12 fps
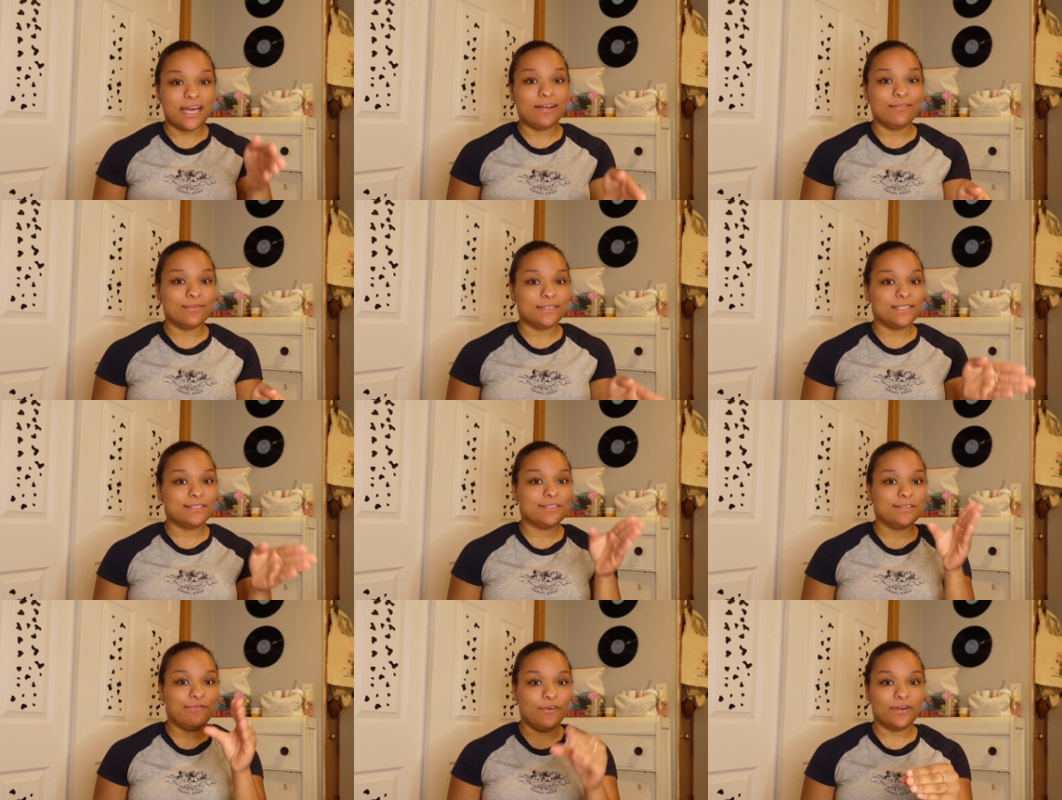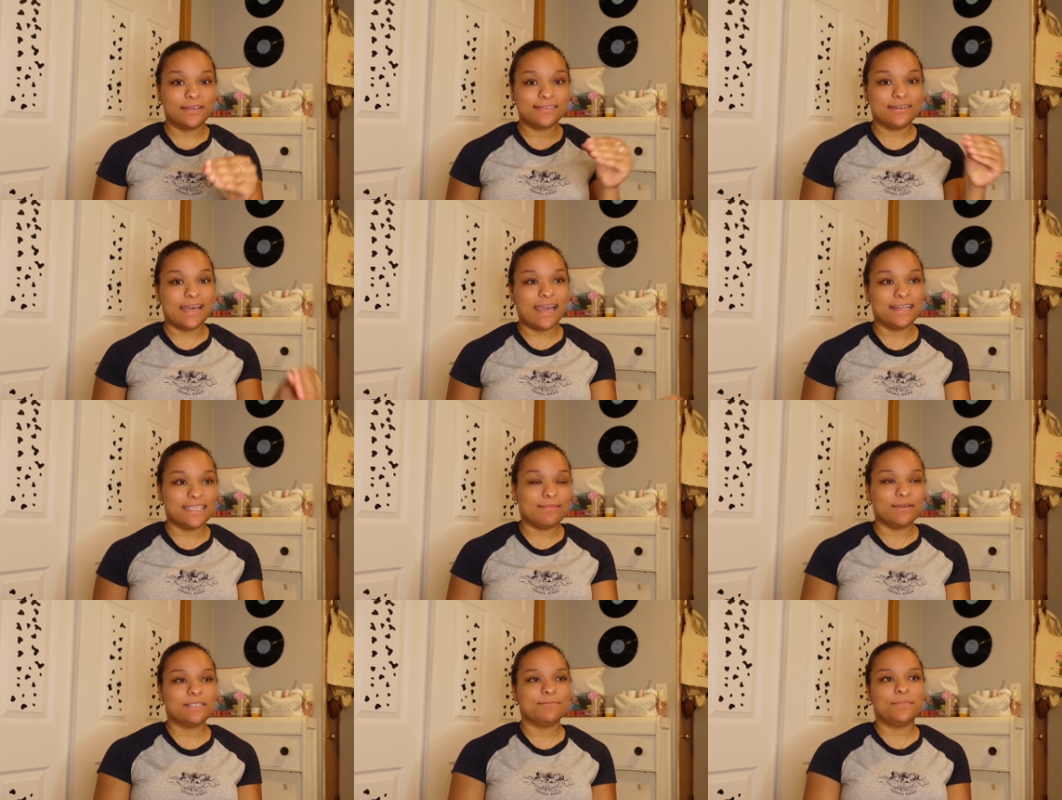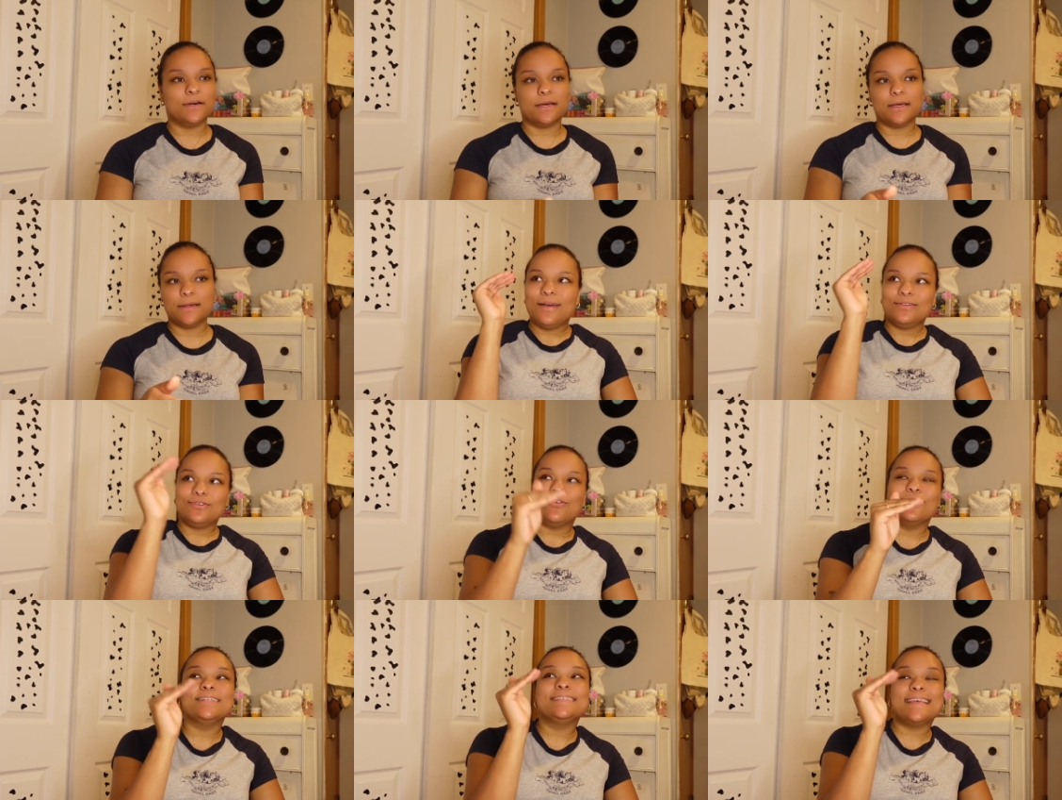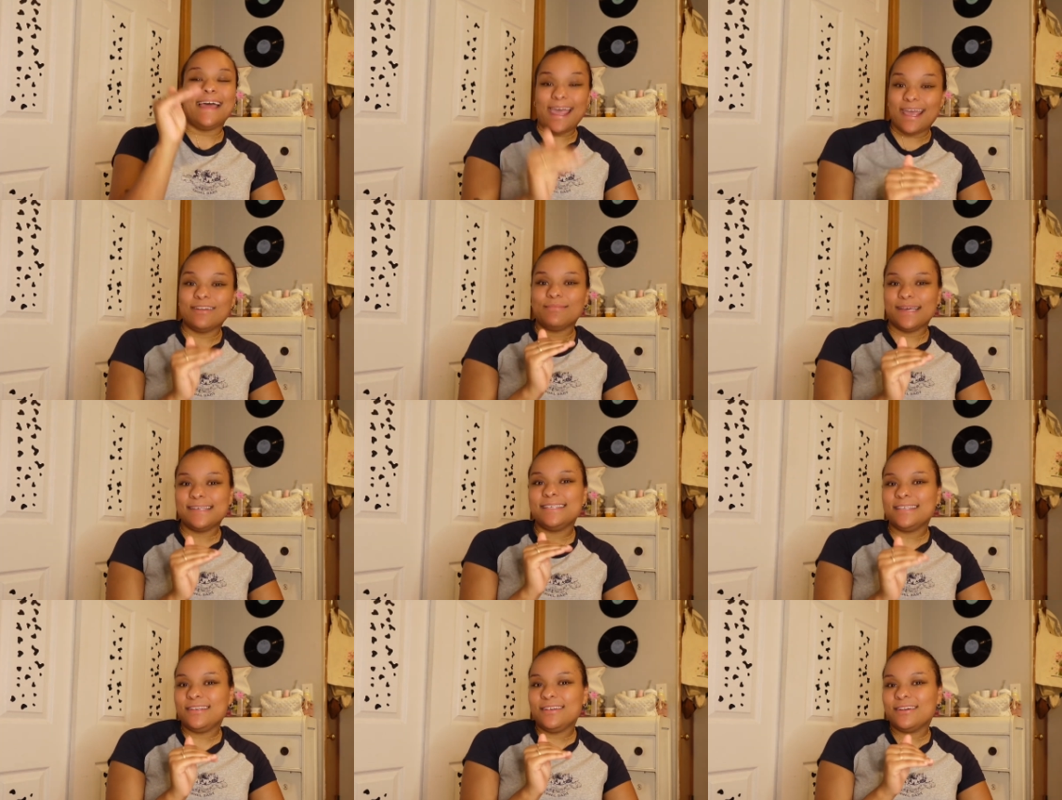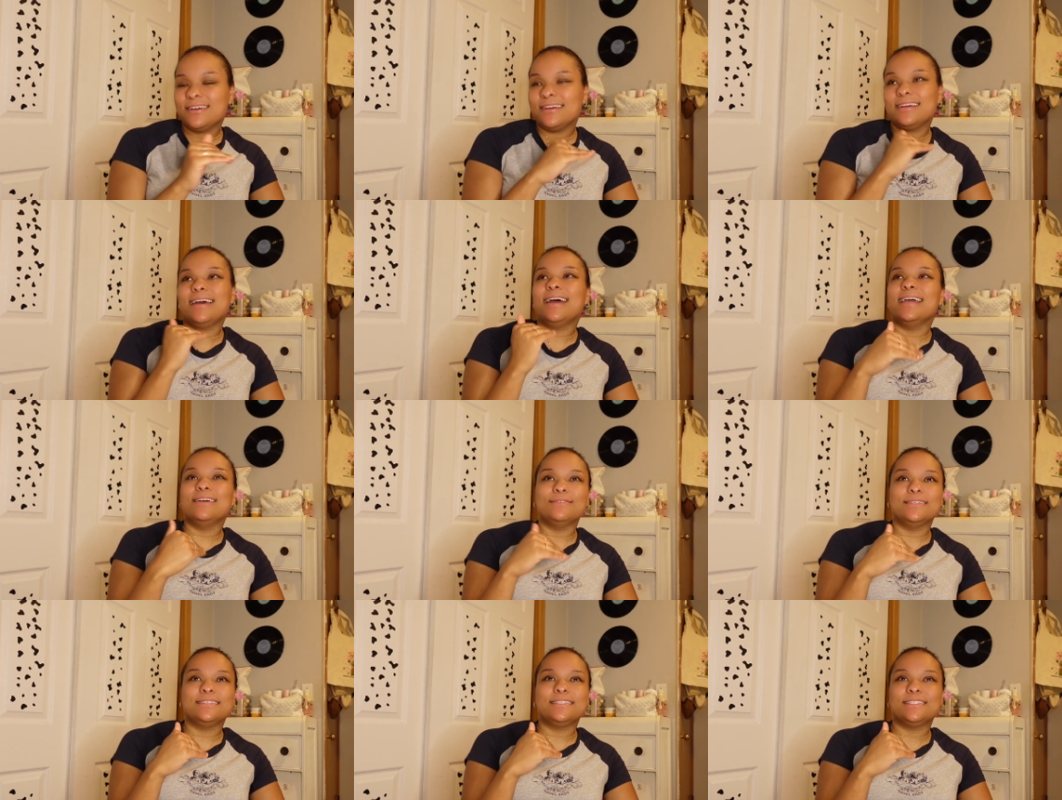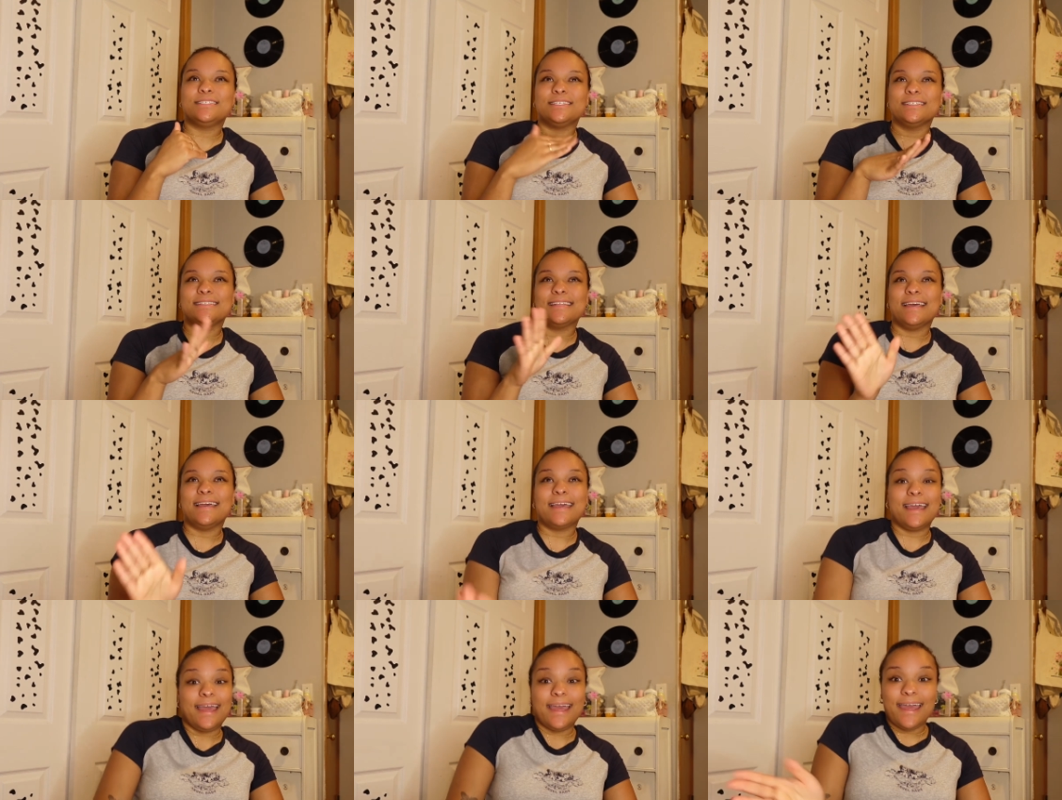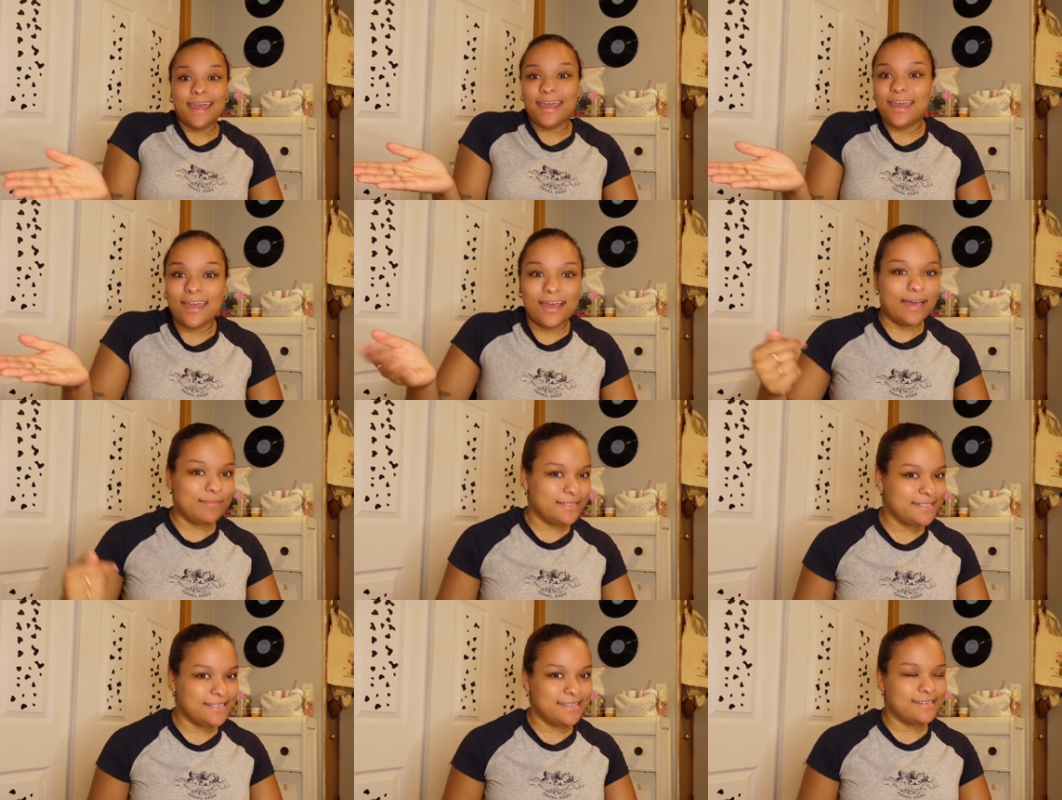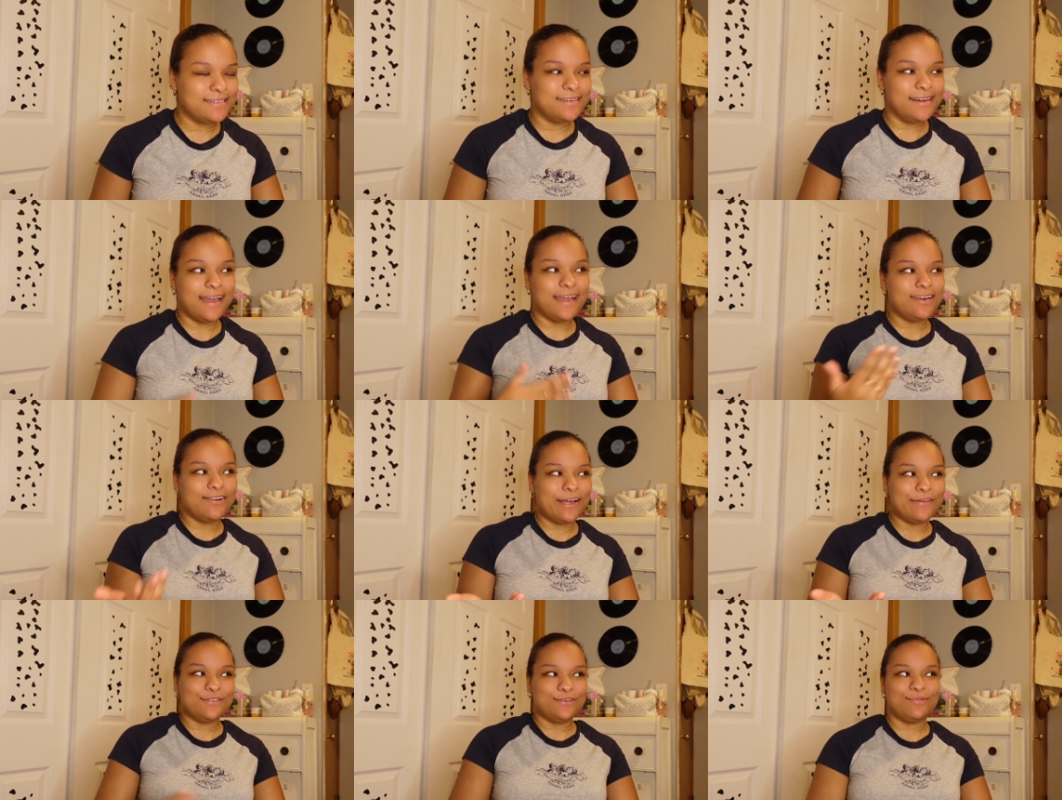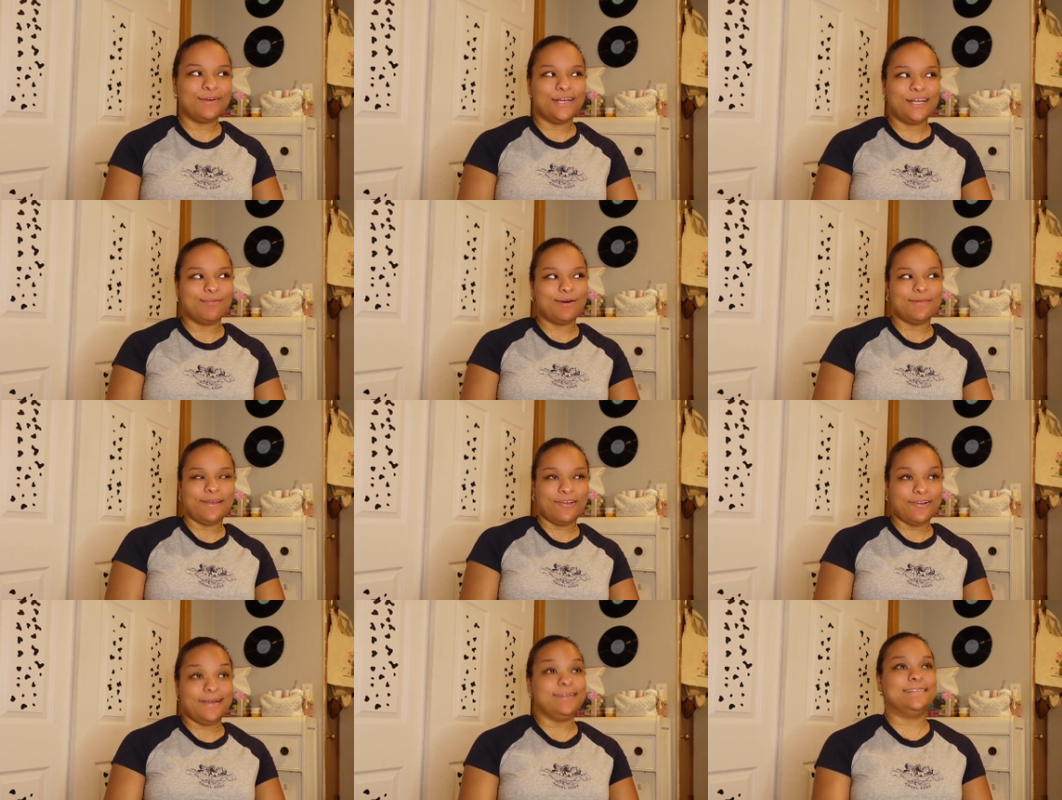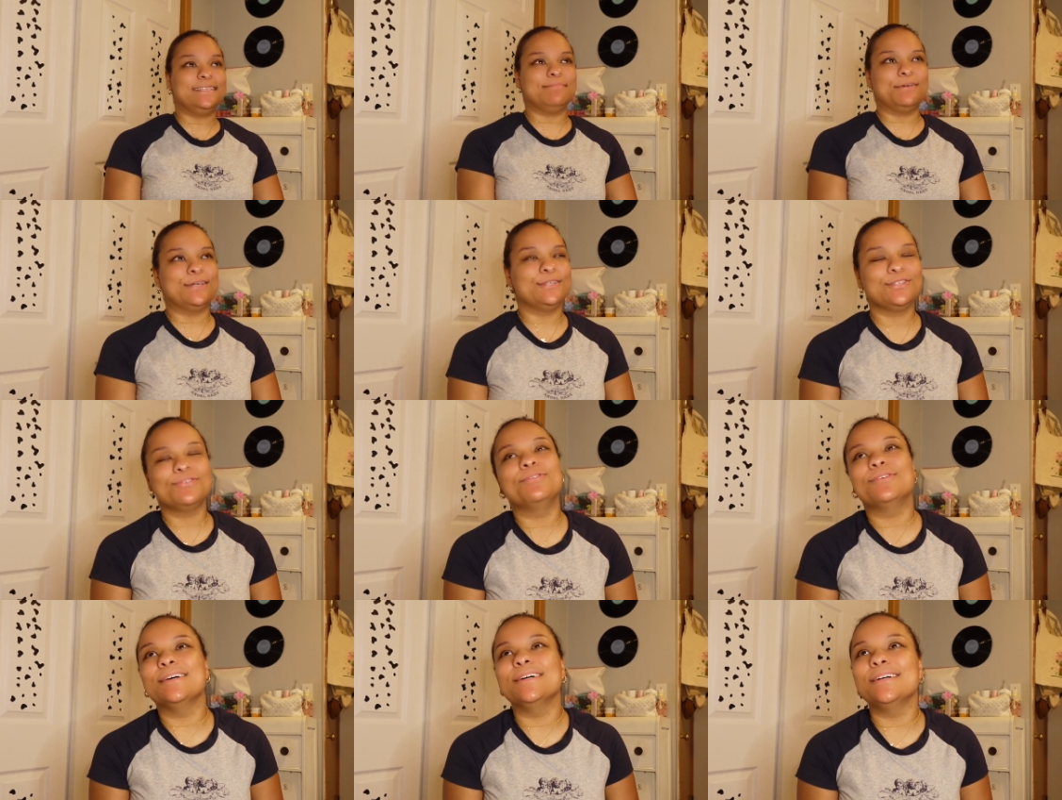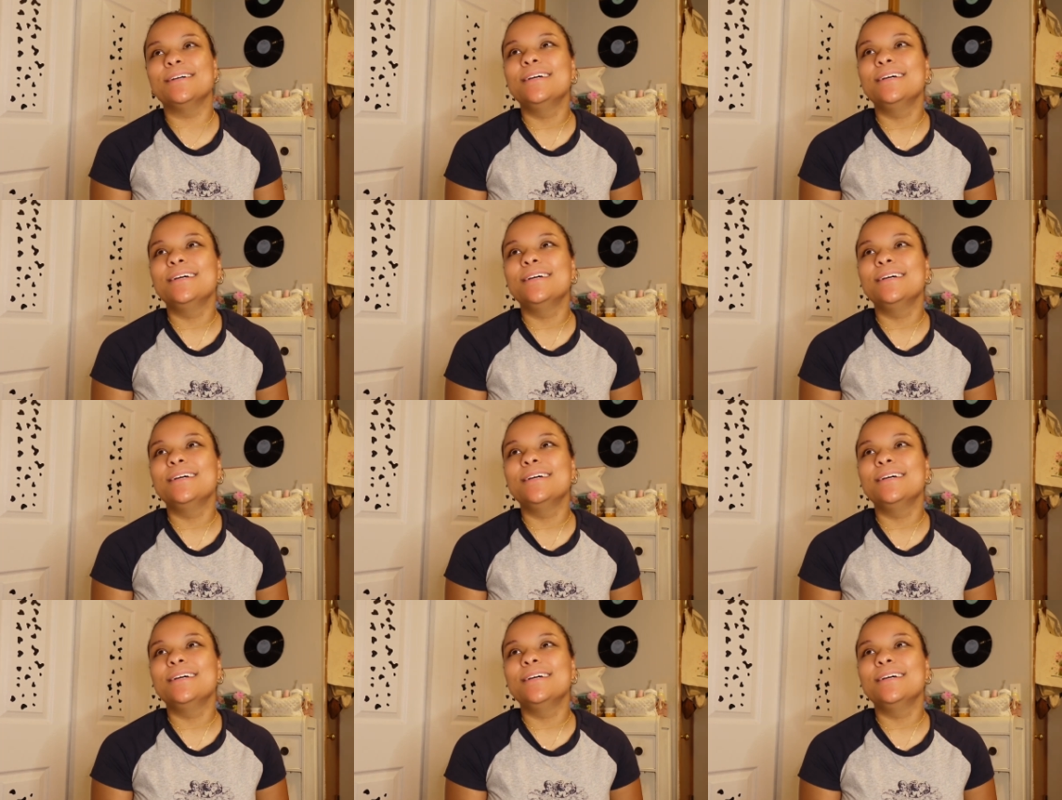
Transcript: I was focused on academics, but towards the end of my senior year, I was just like, hey, I'm a senior. I don't have to worry about my grades as much, or